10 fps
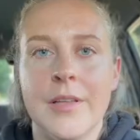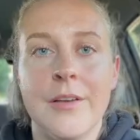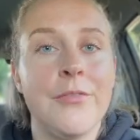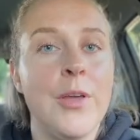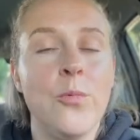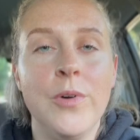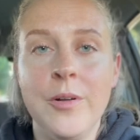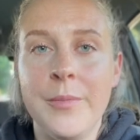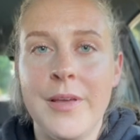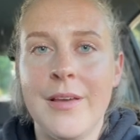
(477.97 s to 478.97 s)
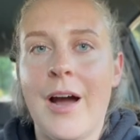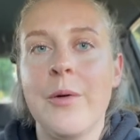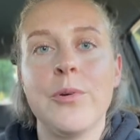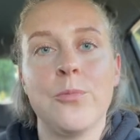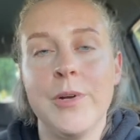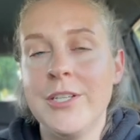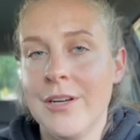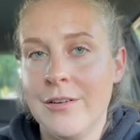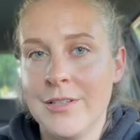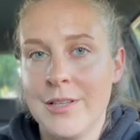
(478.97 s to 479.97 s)
If they will be, I would reach
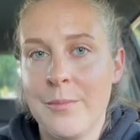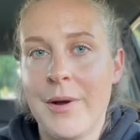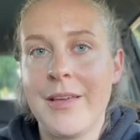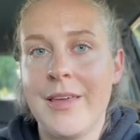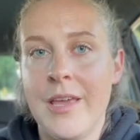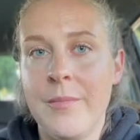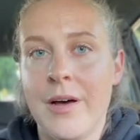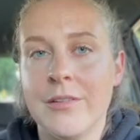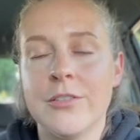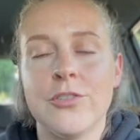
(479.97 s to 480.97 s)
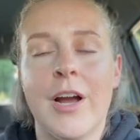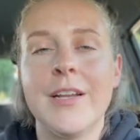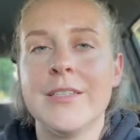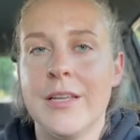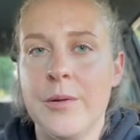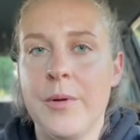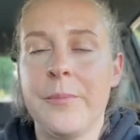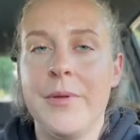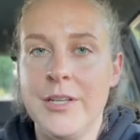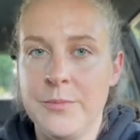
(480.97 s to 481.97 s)
out to them by email to try to set up a
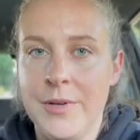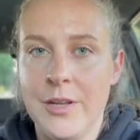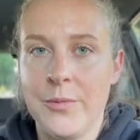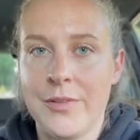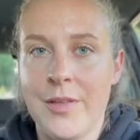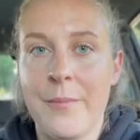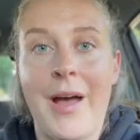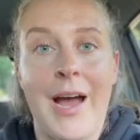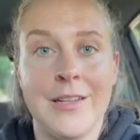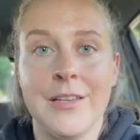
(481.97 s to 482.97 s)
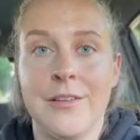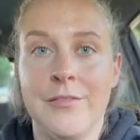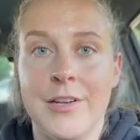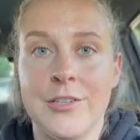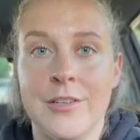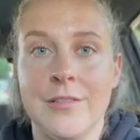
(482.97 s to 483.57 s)
pitch meeting with them at the convention.